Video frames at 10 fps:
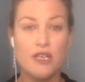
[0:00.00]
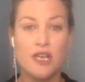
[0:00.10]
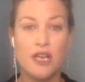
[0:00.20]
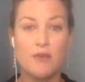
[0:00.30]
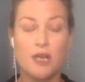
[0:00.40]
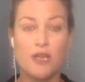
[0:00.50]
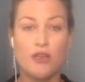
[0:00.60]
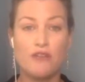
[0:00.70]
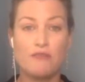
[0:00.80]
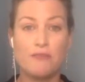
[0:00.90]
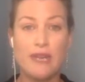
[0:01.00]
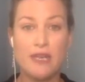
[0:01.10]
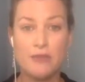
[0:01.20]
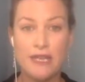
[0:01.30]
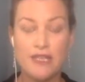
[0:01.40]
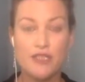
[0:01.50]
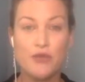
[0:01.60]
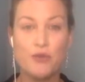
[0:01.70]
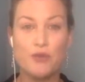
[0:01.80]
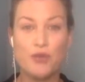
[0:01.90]
um, a lot of meeting planners who
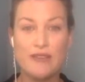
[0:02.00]
are booking